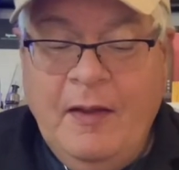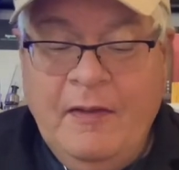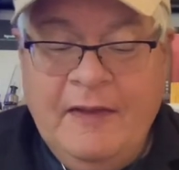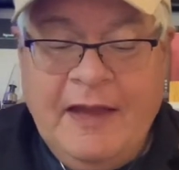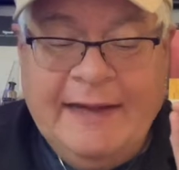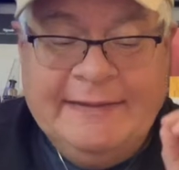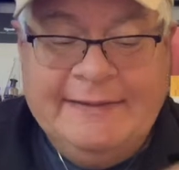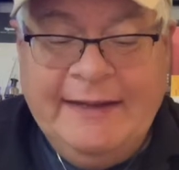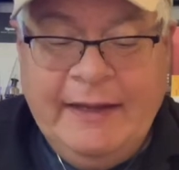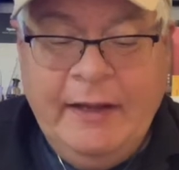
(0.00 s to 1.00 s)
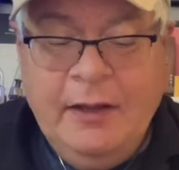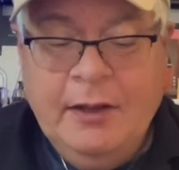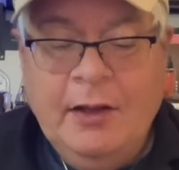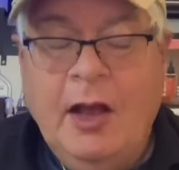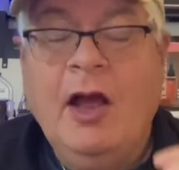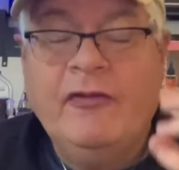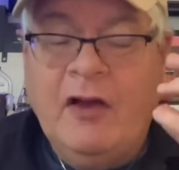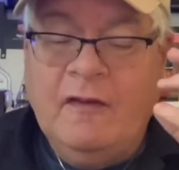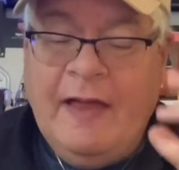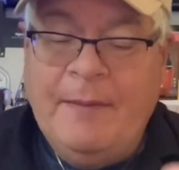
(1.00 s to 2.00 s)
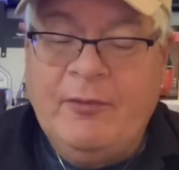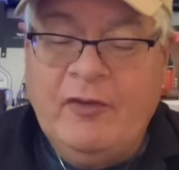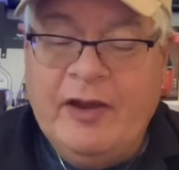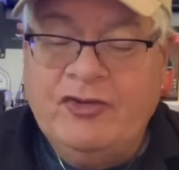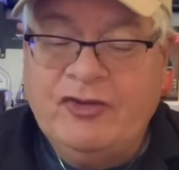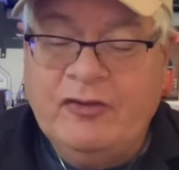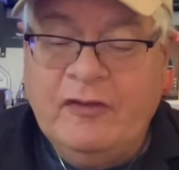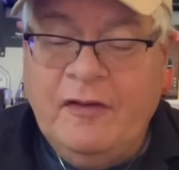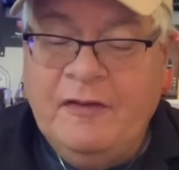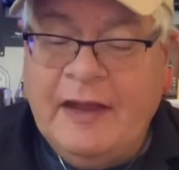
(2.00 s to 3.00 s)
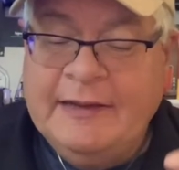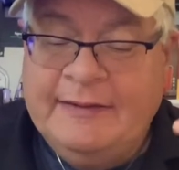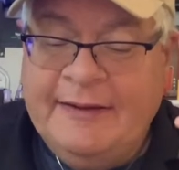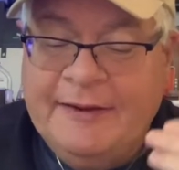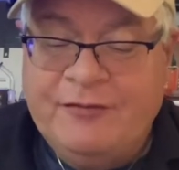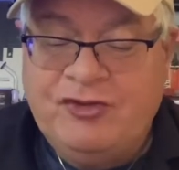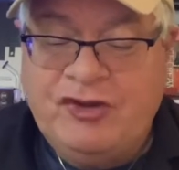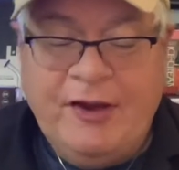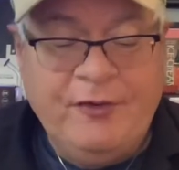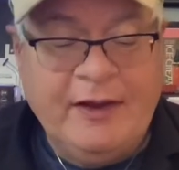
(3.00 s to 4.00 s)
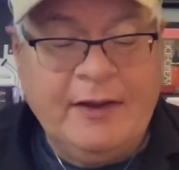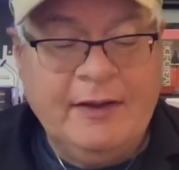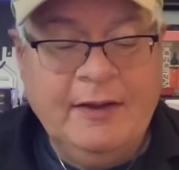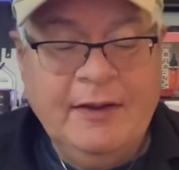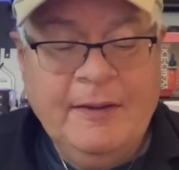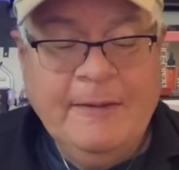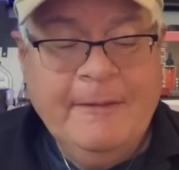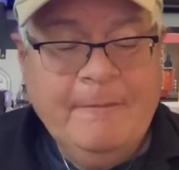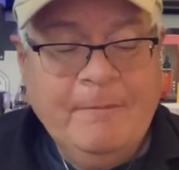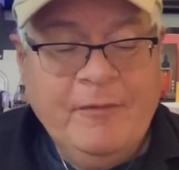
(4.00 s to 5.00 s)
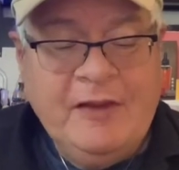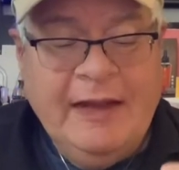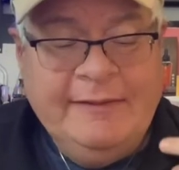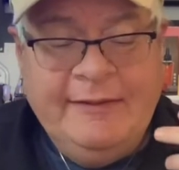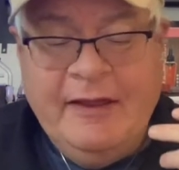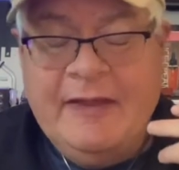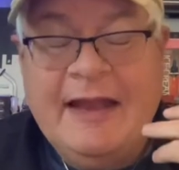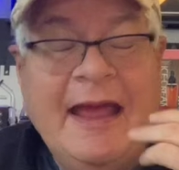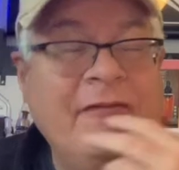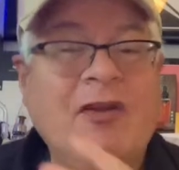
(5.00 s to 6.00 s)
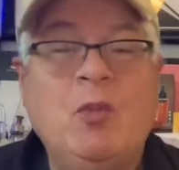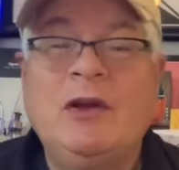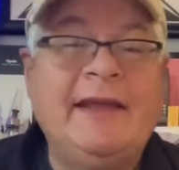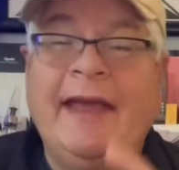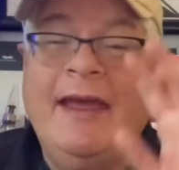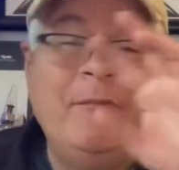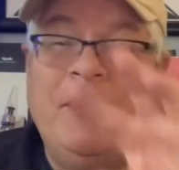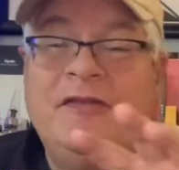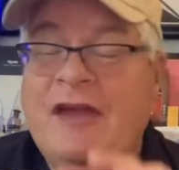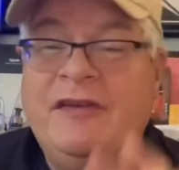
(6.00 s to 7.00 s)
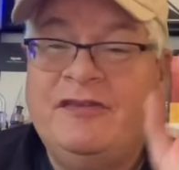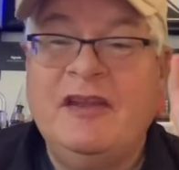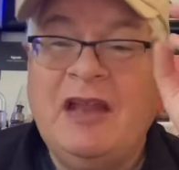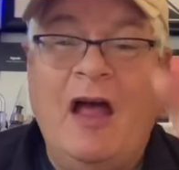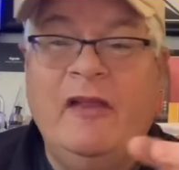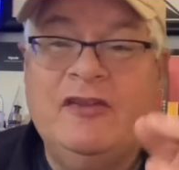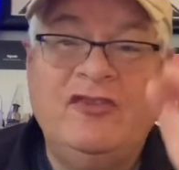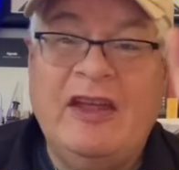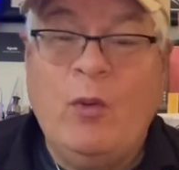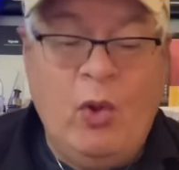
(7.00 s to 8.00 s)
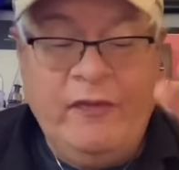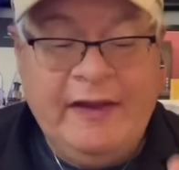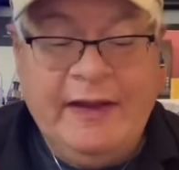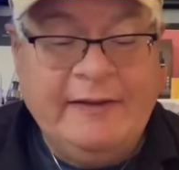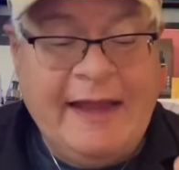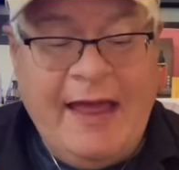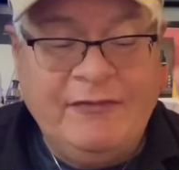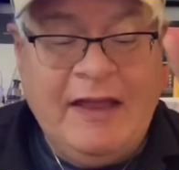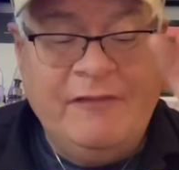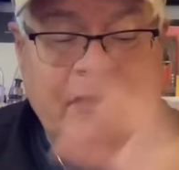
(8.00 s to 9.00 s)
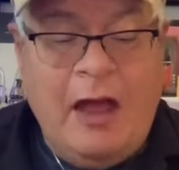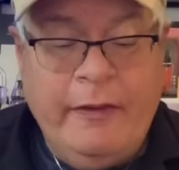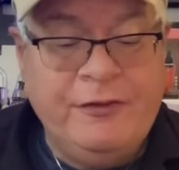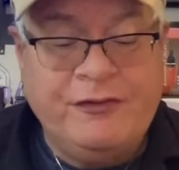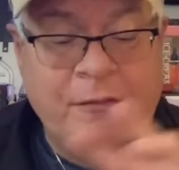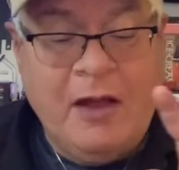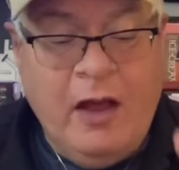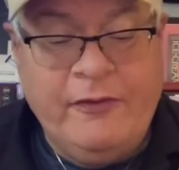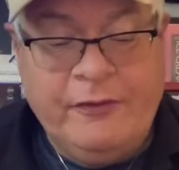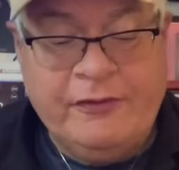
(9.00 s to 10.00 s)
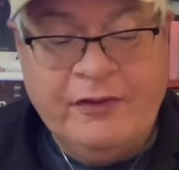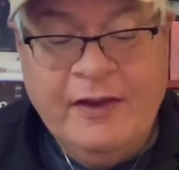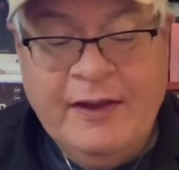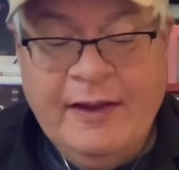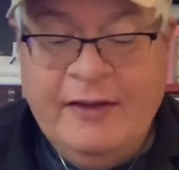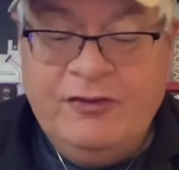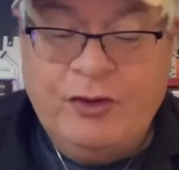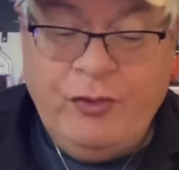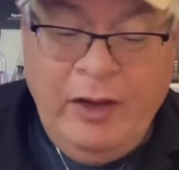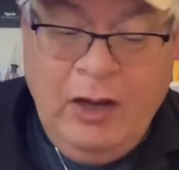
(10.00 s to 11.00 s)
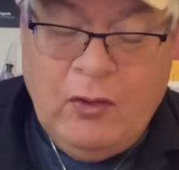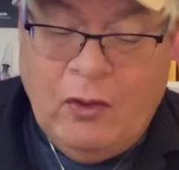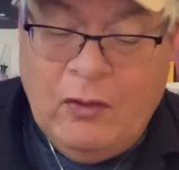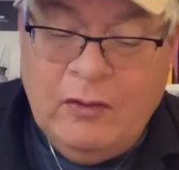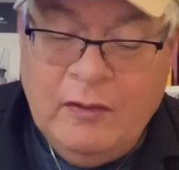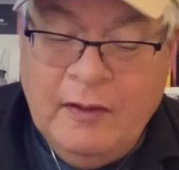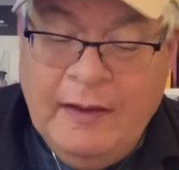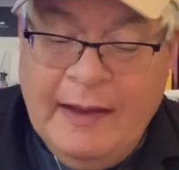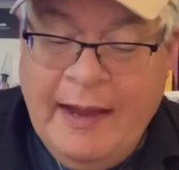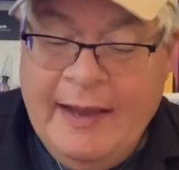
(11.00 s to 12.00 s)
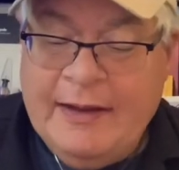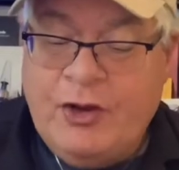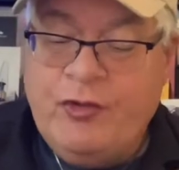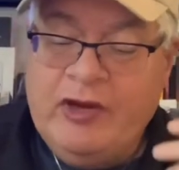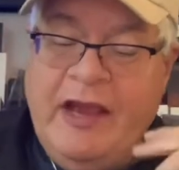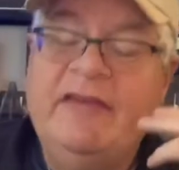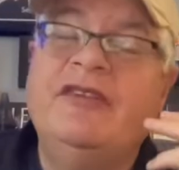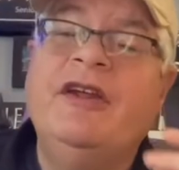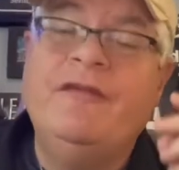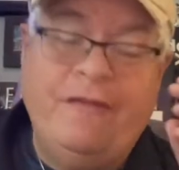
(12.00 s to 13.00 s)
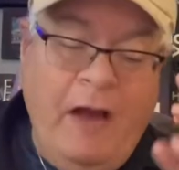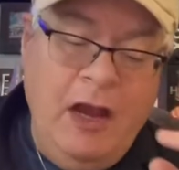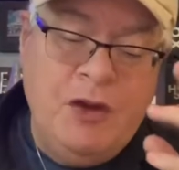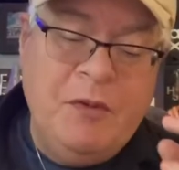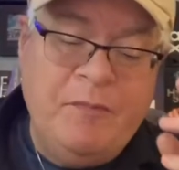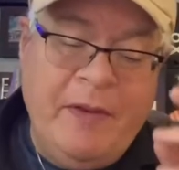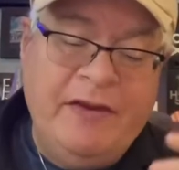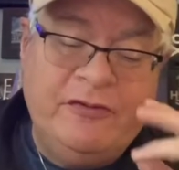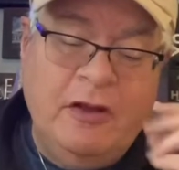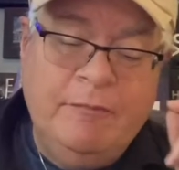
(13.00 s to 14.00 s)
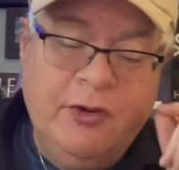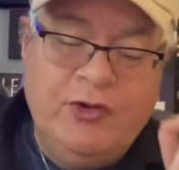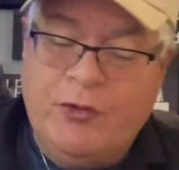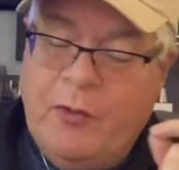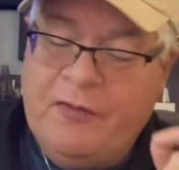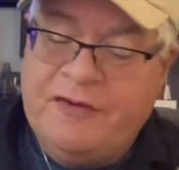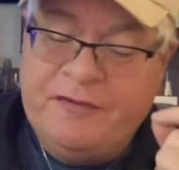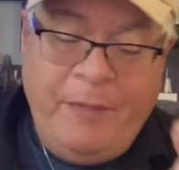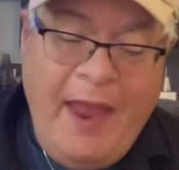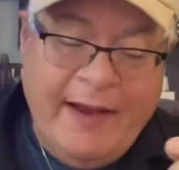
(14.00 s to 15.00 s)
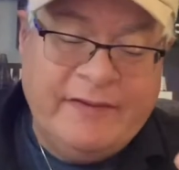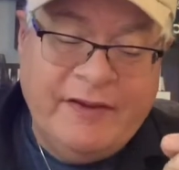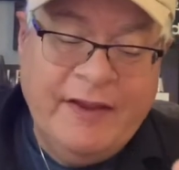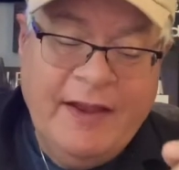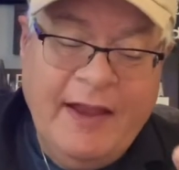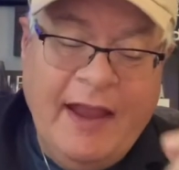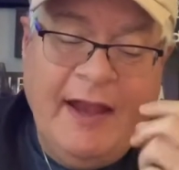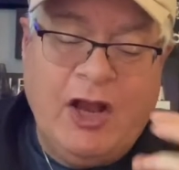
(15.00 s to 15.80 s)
the idea of collaboration, the idea of sharing, the idea that everyone can't possess the knowledge they all need, they have to have knowledge from others, is critical. And it creates an environment based on mutual respect and